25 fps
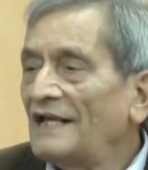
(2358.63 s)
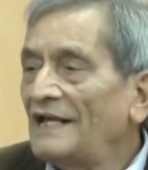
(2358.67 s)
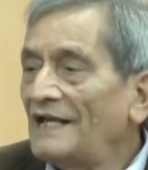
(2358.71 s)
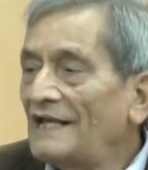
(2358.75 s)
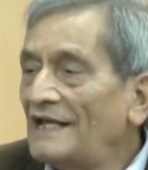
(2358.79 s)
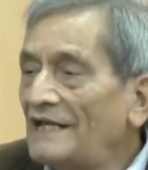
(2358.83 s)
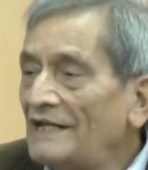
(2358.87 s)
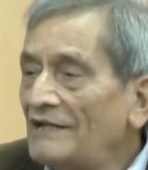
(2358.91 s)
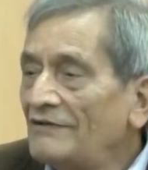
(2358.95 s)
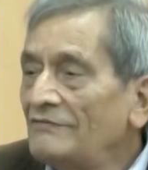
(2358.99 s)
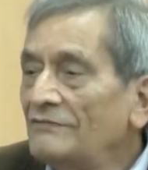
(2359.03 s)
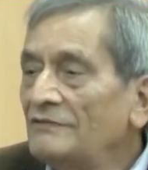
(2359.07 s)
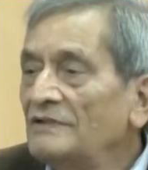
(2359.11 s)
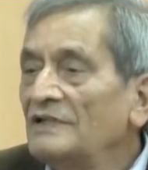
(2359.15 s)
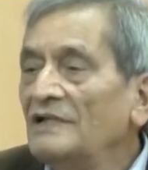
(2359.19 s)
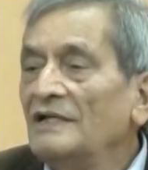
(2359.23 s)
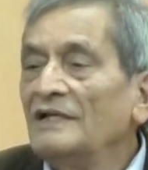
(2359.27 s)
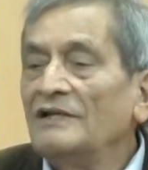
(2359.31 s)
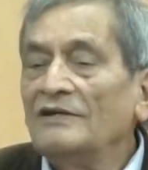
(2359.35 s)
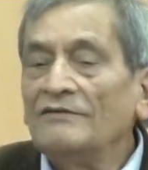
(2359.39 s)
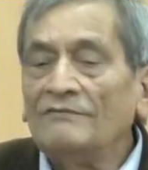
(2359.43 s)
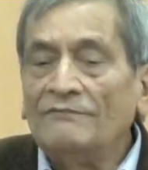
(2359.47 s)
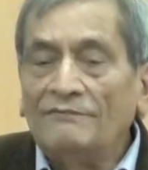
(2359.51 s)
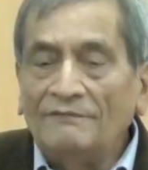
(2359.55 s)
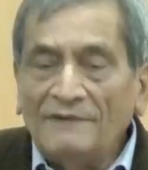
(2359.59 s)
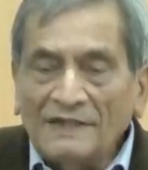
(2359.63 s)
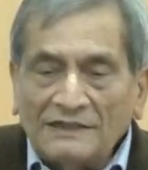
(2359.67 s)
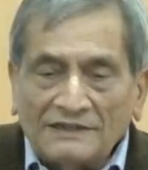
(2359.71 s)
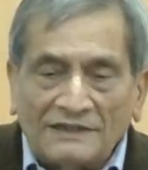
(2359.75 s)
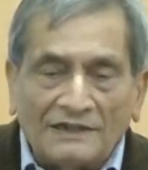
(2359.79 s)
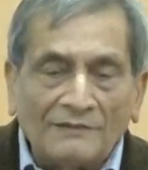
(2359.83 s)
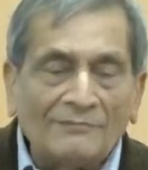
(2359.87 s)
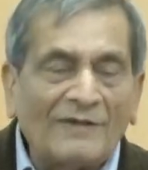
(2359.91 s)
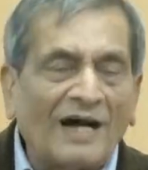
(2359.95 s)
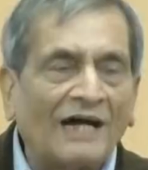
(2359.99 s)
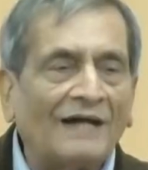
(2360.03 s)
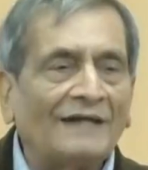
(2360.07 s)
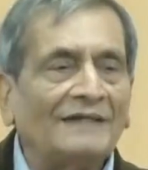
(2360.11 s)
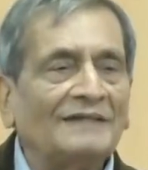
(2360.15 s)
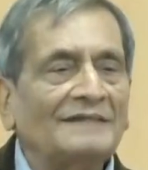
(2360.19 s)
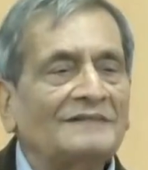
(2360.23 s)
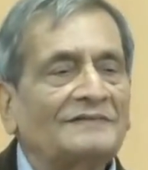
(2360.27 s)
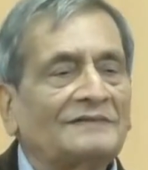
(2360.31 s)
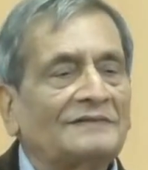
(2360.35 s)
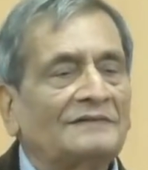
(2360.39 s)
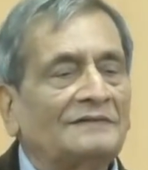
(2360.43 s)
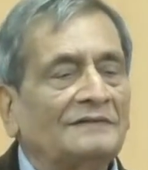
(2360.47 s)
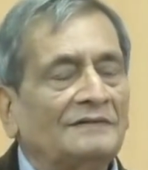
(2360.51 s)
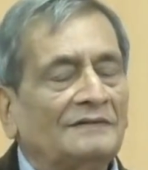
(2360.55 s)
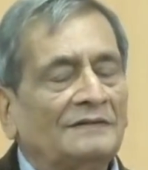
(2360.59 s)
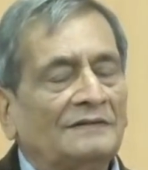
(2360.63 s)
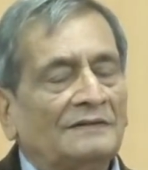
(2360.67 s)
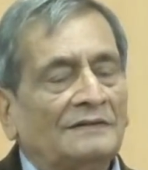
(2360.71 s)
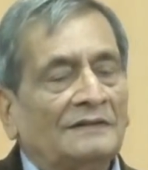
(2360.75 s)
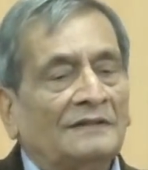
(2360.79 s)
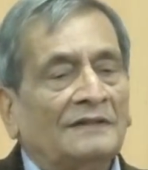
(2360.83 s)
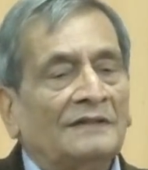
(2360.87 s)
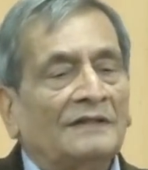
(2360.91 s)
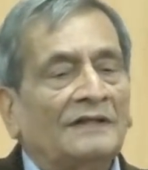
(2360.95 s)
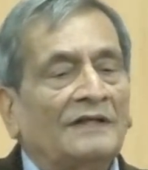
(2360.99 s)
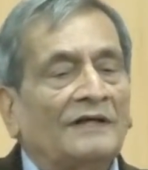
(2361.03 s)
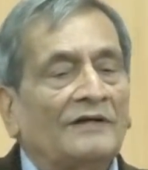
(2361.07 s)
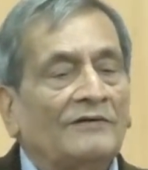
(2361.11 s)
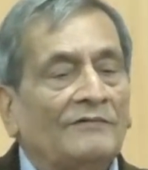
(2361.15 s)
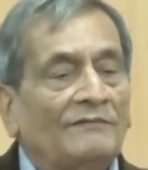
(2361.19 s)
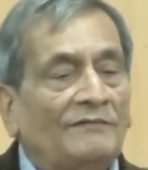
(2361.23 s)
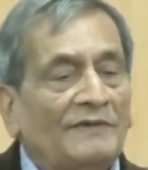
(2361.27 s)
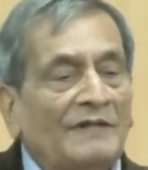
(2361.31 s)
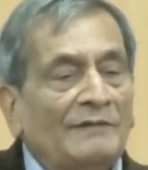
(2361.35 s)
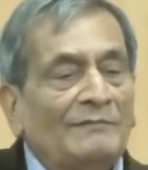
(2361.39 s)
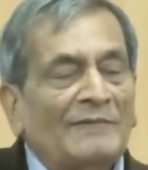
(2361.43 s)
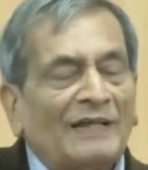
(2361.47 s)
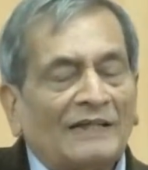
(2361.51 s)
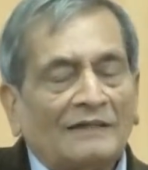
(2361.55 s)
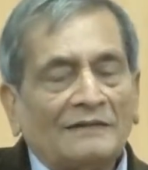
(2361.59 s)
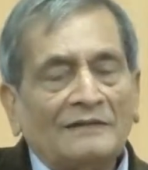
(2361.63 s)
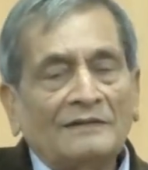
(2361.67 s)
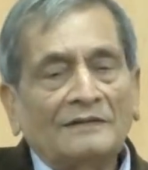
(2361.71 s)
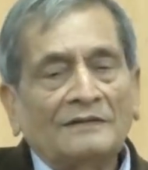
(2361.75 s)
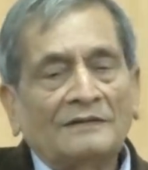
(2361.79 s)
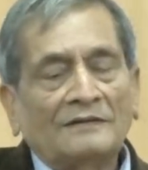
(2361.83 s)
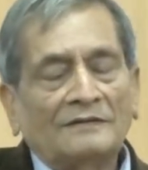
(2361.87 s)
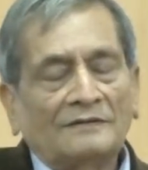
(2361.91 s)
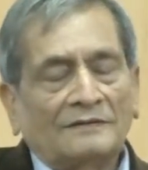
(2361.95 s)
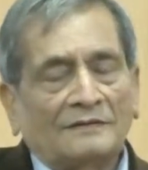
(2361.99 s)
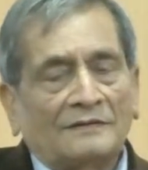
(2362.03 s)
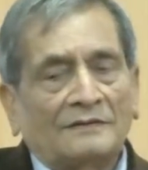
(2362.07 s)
have victimized women